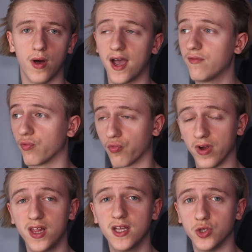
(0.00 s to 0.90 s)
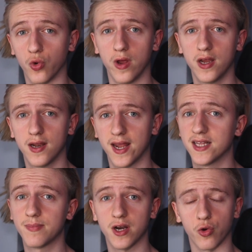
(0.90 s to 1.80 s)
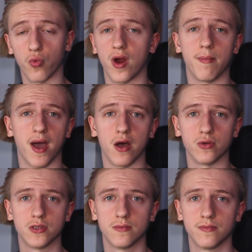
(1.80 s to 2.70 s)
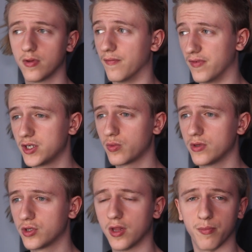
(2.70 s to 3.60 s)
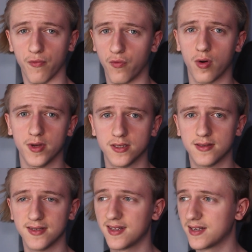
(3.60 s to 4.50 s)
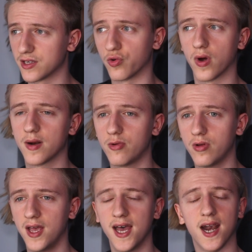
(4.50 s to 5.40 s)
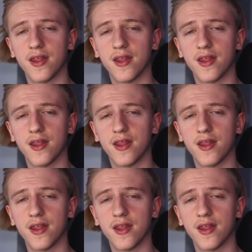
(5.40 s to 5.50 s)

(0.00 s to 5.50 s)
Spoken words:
I've really enjoyed it and it's been a great mouse. From the visuals to the performance, this thing is incredible and